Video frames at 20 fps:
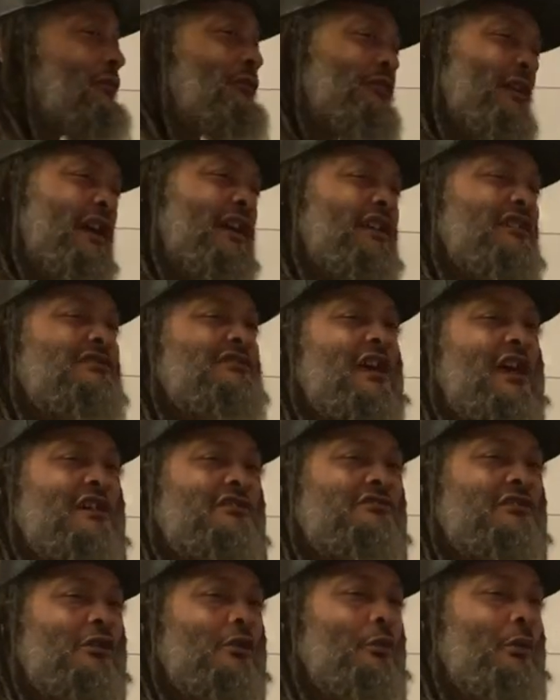
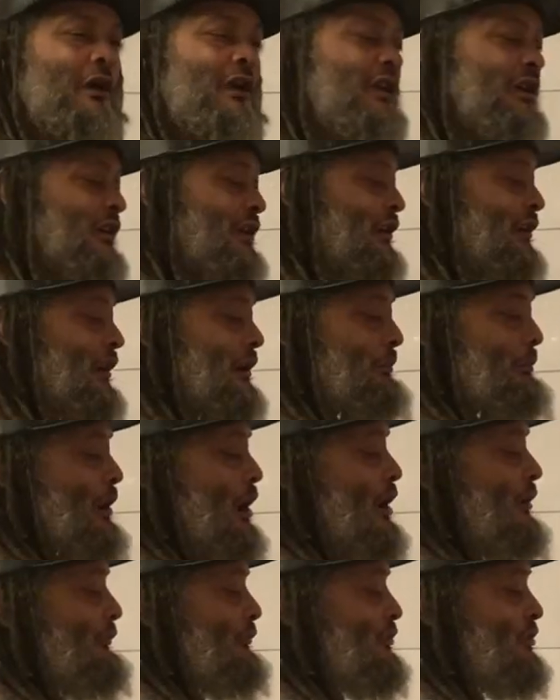fantastic way, in a
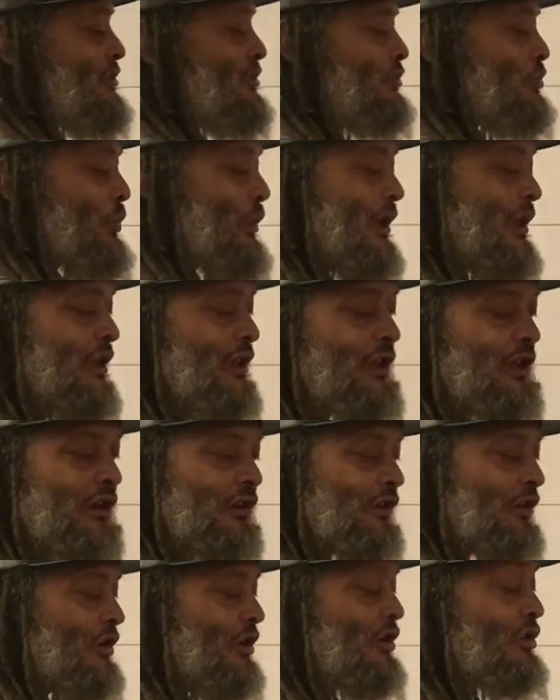marvelous way, in
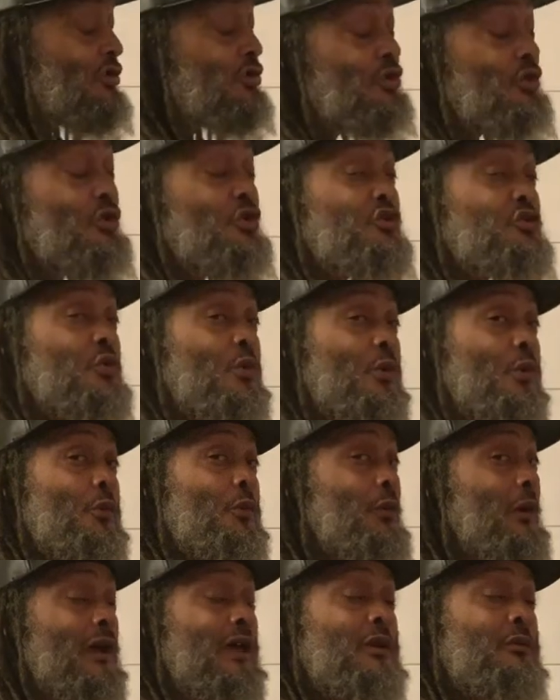an unusual
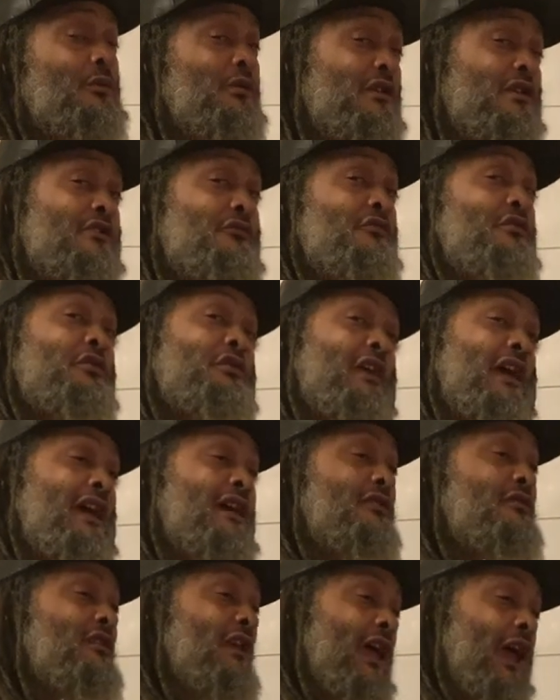way, whatever
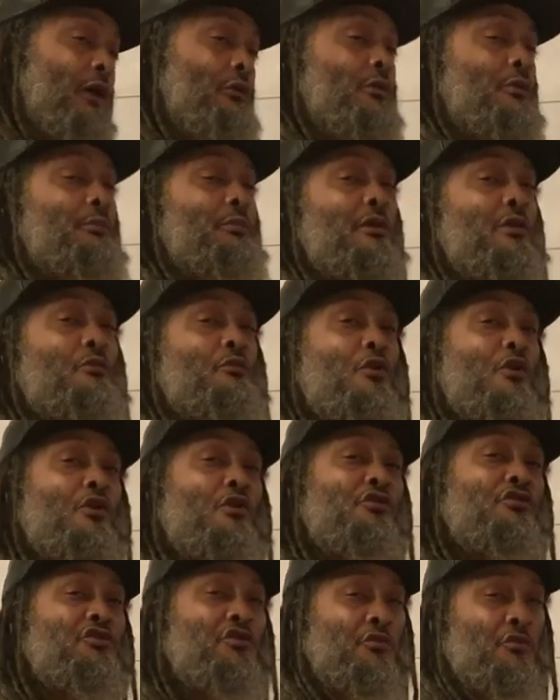that Arabic
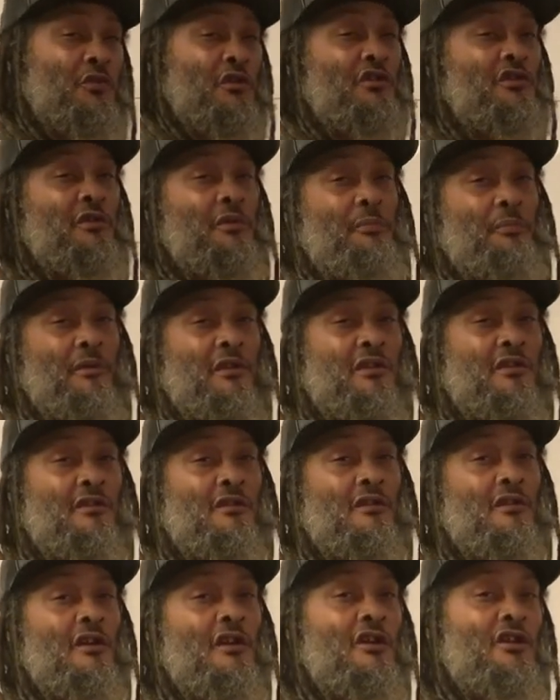word should really be
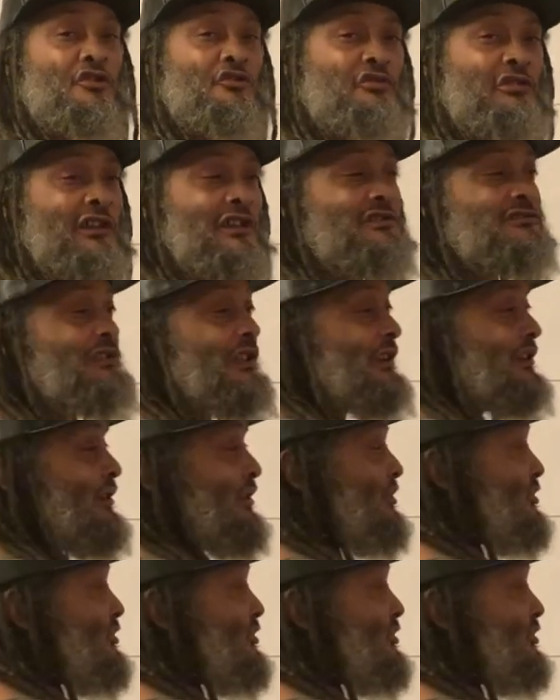translated